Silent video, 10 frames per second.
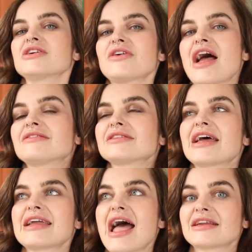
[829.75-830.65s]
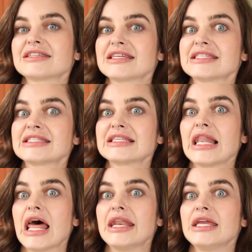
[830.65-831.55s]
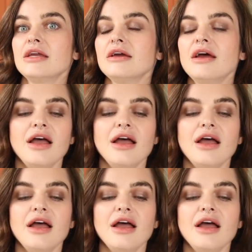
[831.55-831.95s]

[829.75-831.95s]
around like acting slutty.